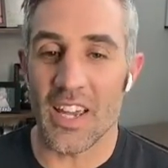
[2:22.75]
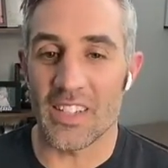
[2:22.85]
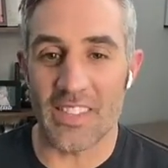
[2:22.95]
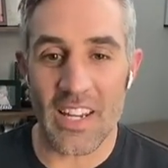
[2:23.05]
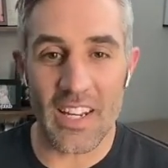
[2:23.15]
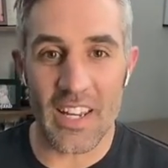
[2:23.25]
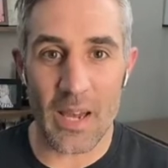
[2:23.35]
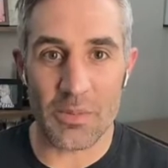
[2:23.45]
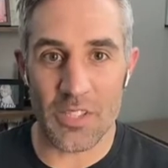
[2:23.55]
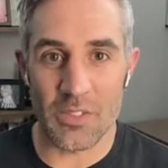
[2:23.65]
and dating
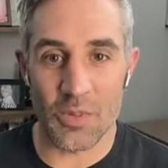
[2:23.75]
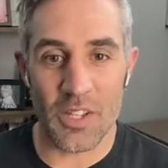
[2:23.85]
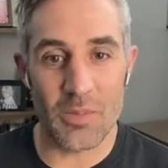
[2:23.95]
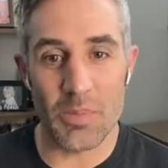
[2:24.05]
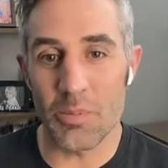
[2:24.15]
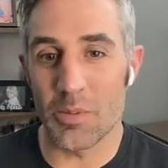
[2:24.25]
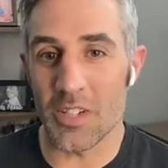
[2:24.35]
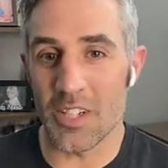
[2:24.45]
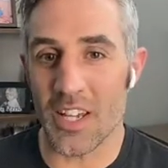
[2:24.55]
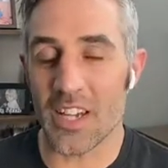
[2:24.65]
apps as a way that
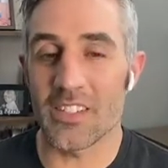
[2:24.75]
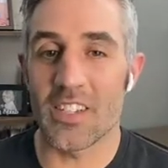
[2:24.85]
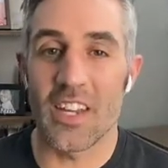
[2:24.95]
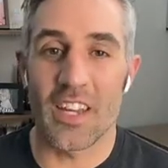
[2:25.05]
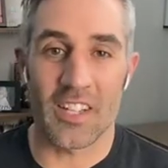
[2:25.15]
people connect